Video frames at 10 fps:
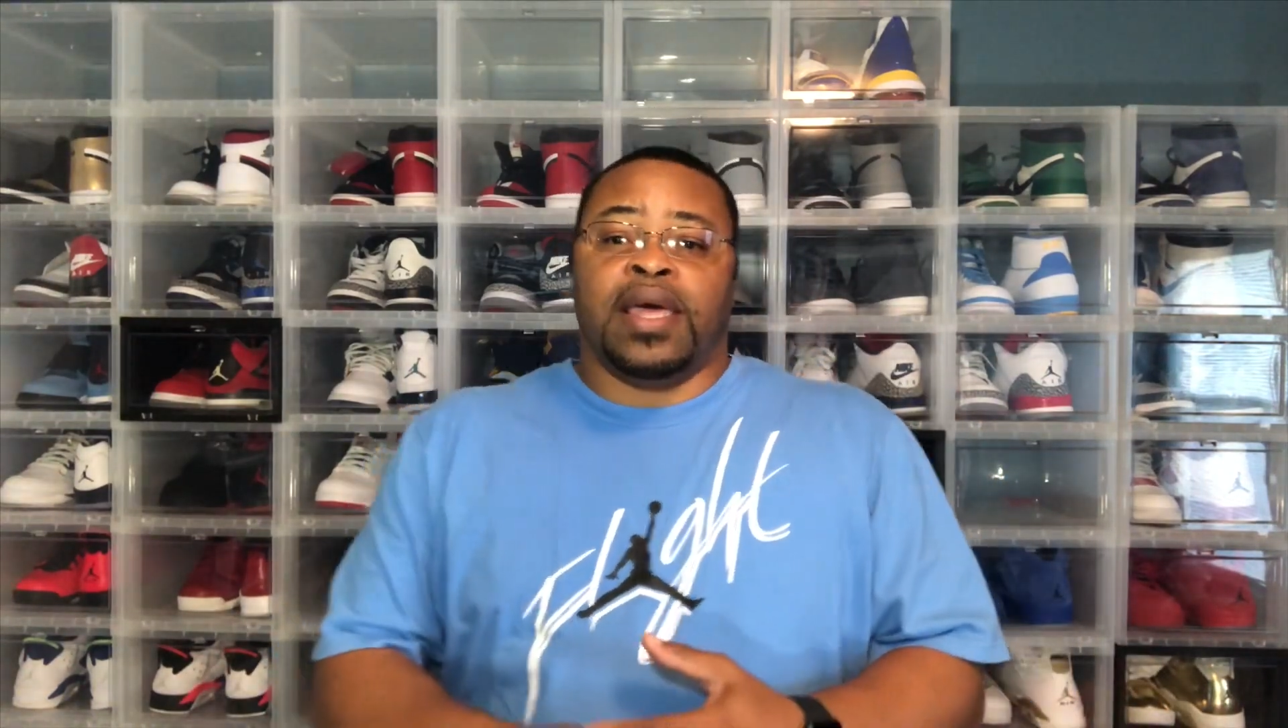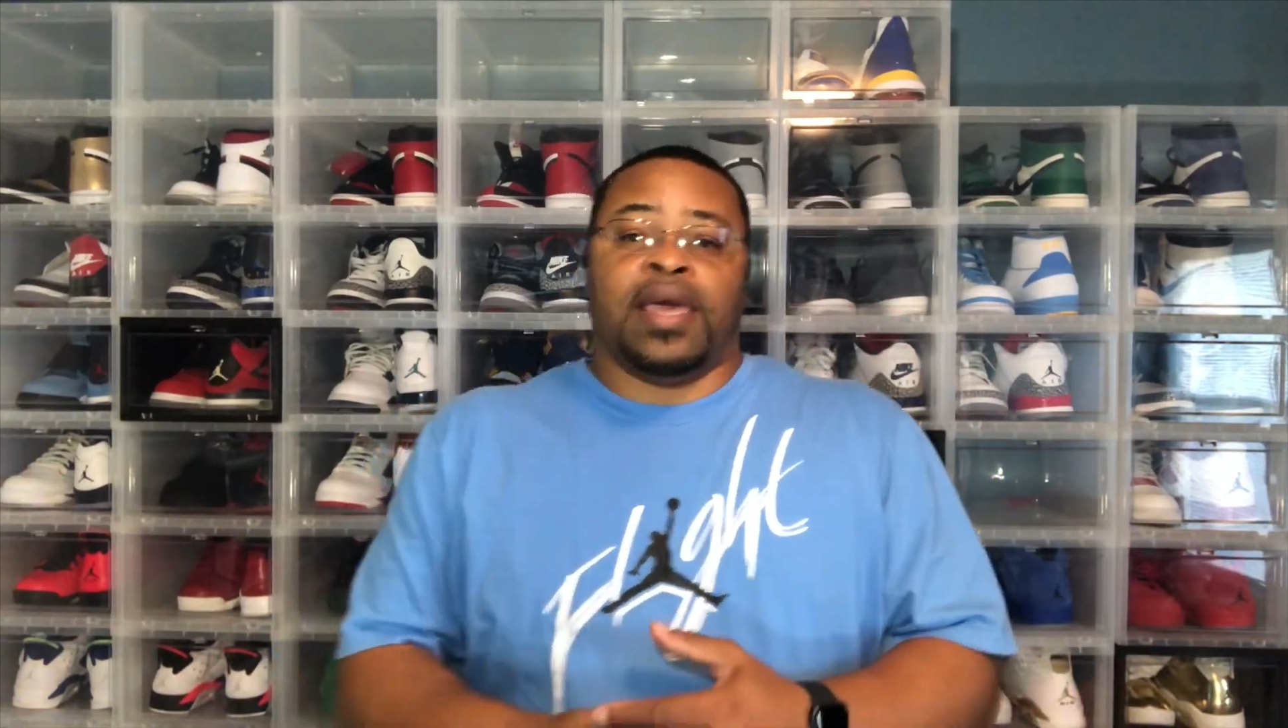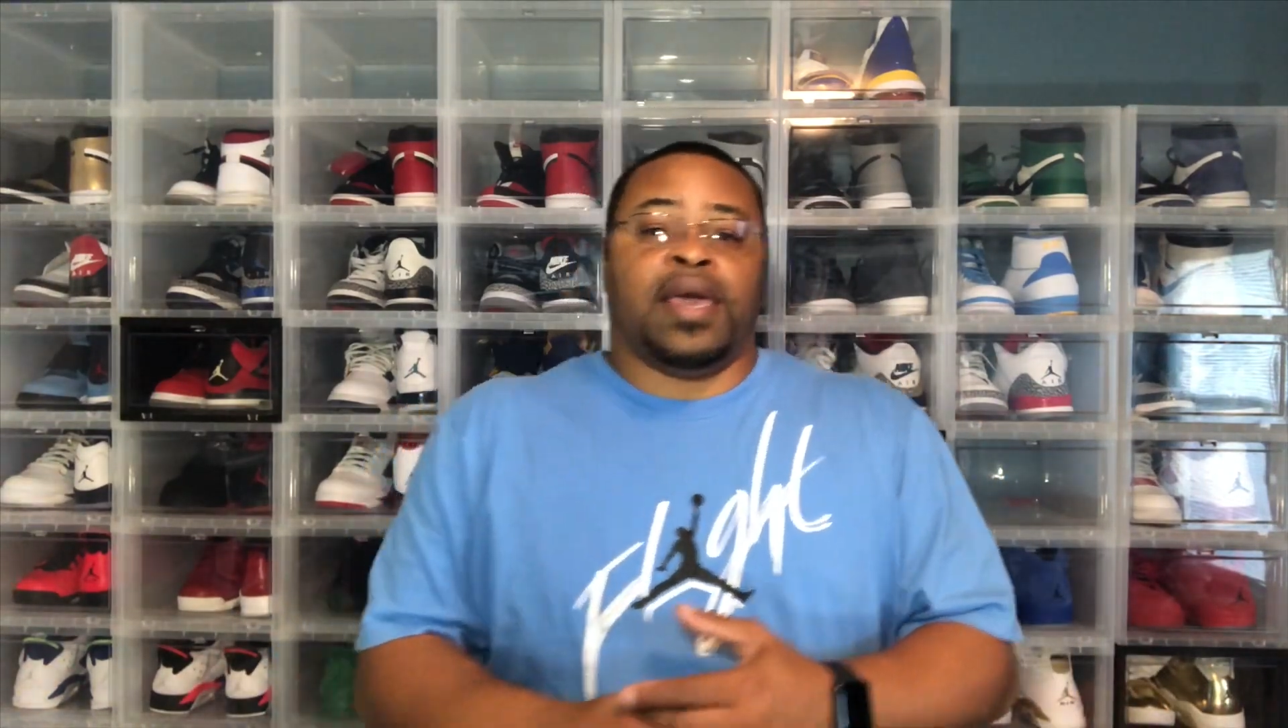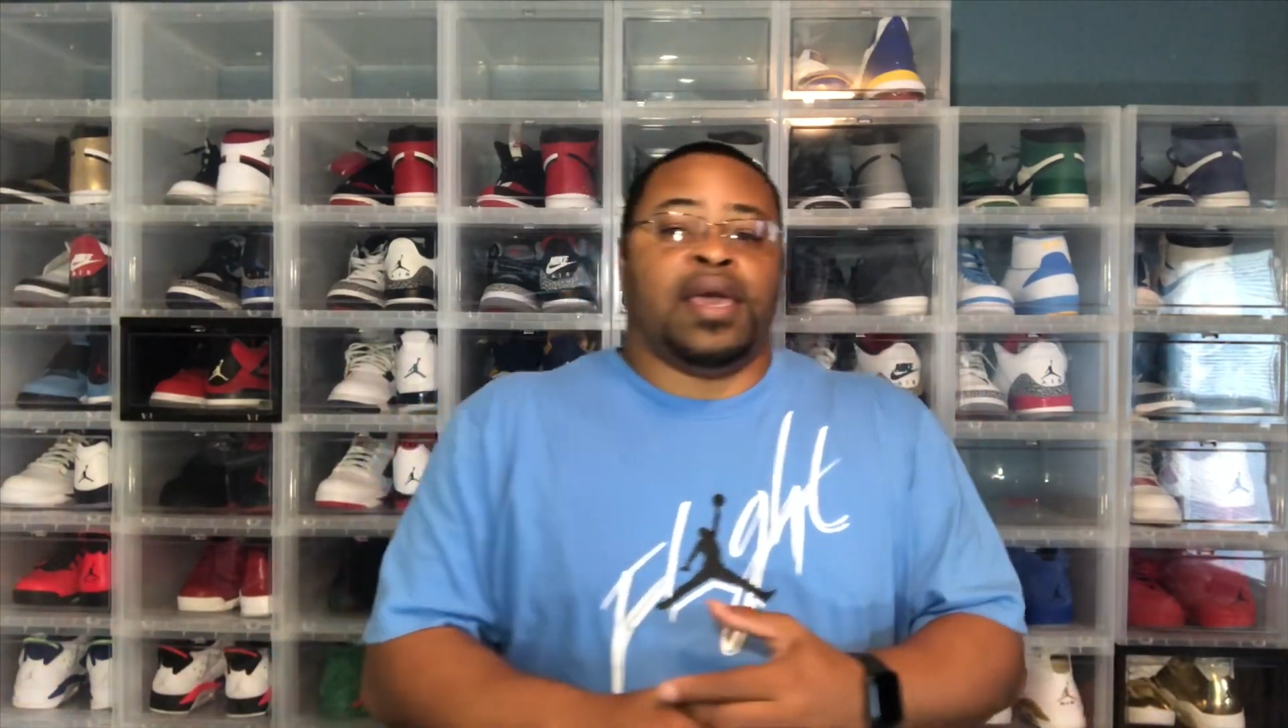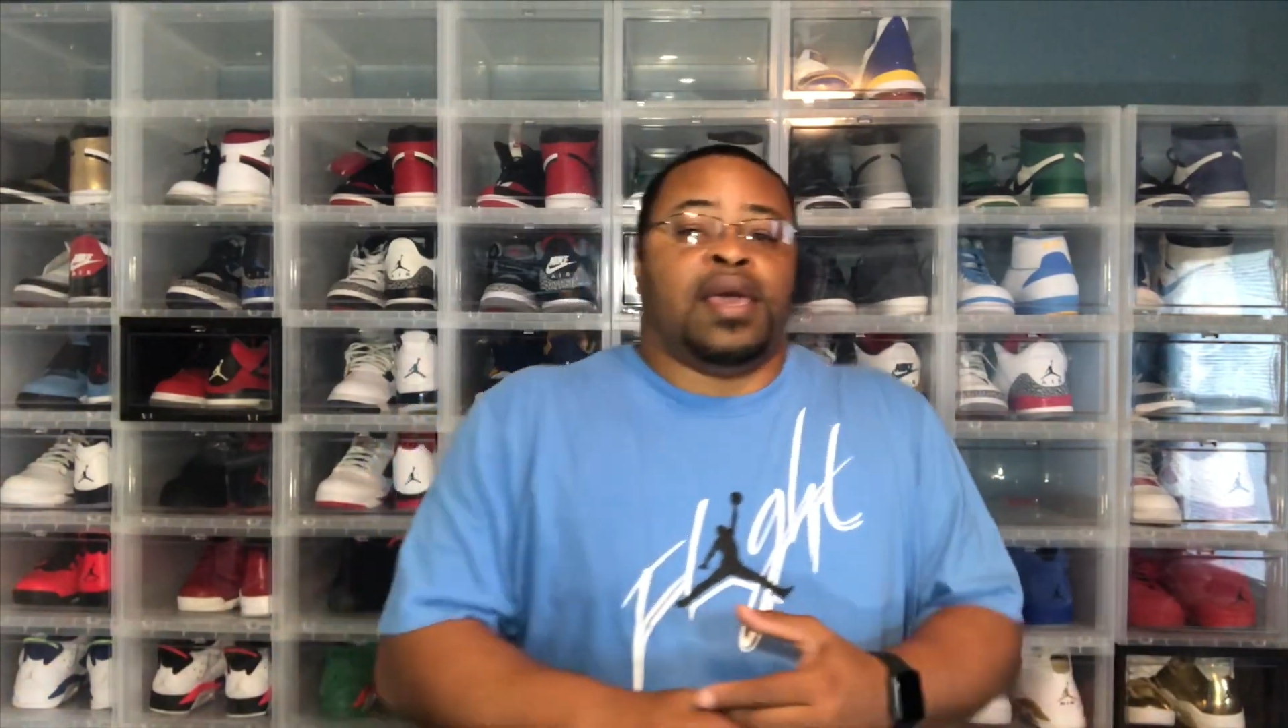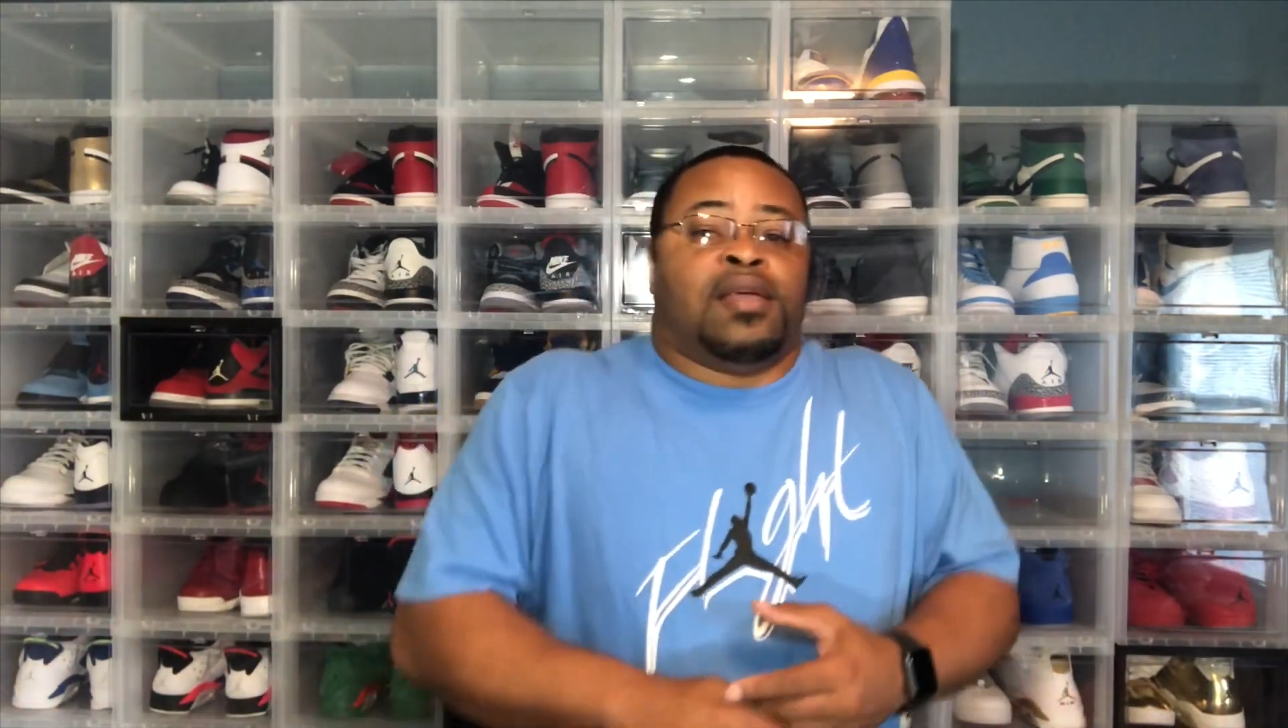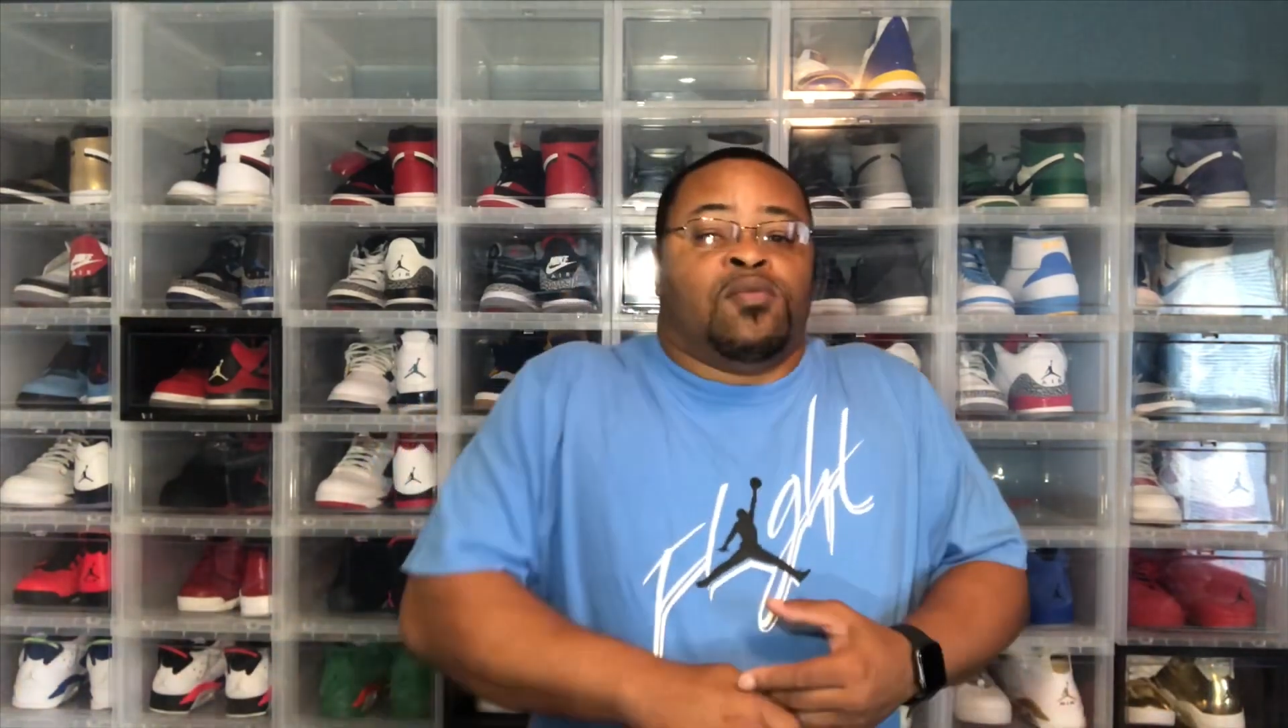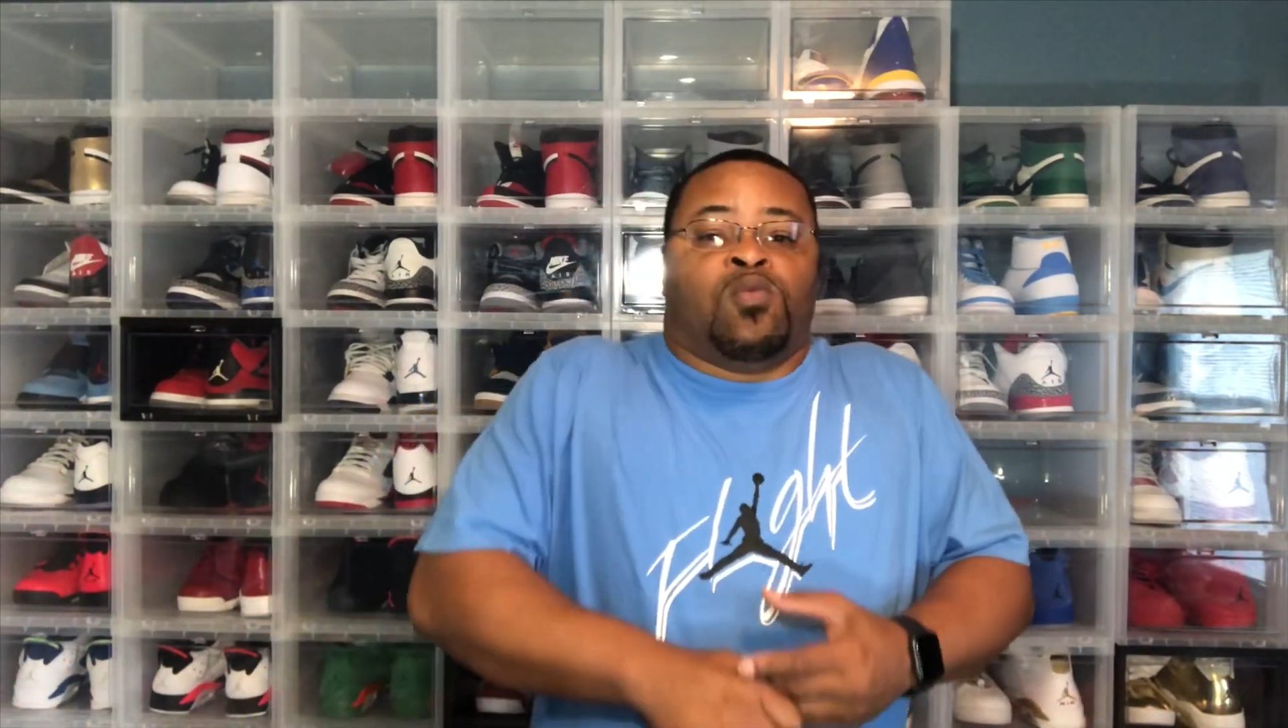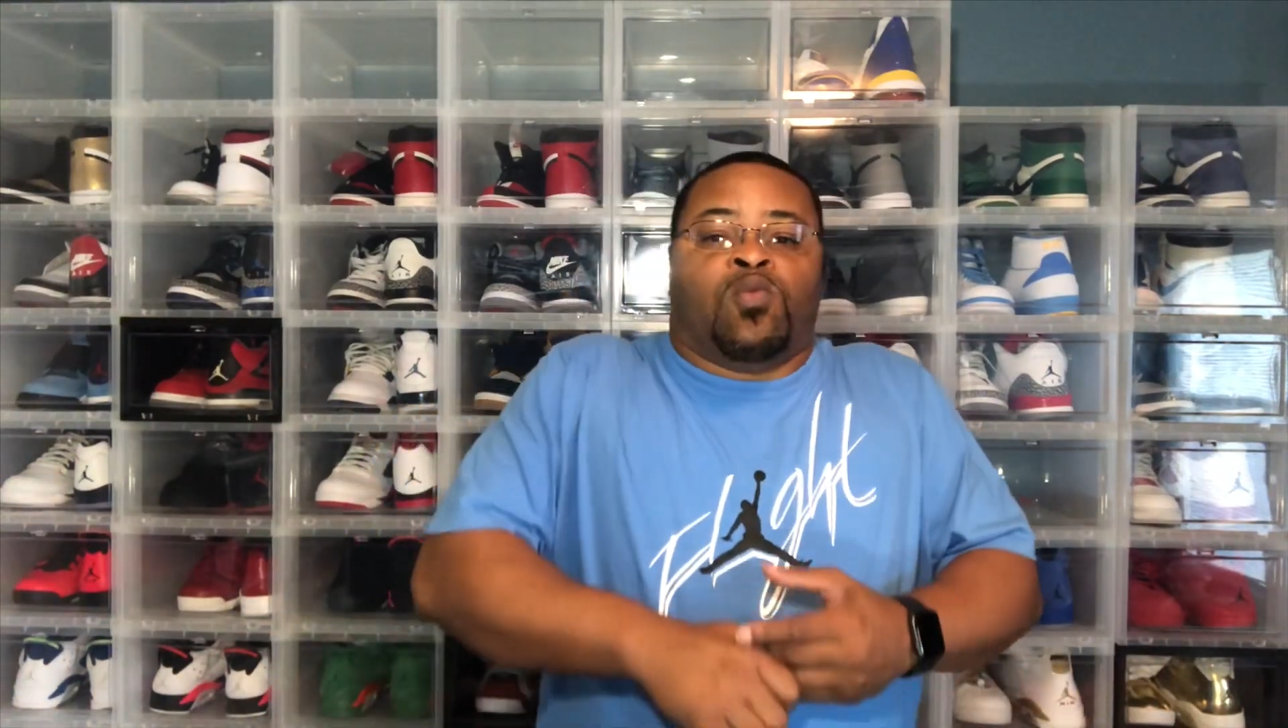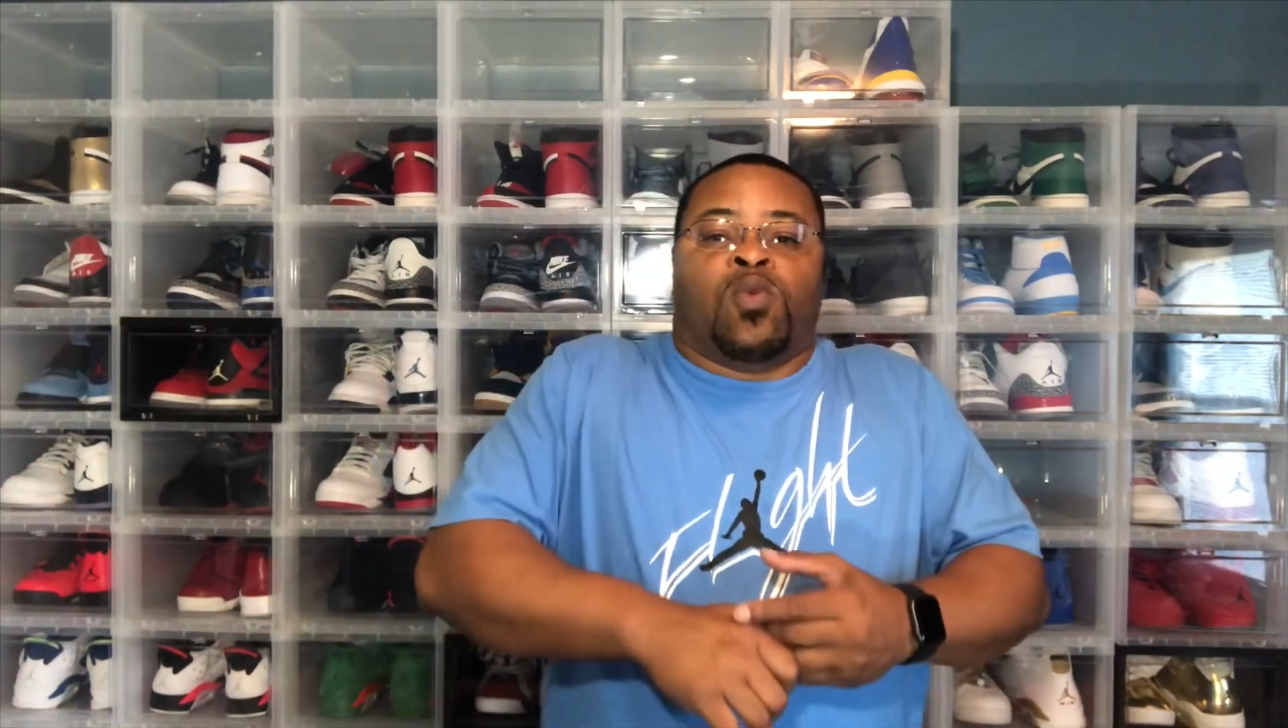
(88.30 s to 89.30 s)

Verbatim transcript: And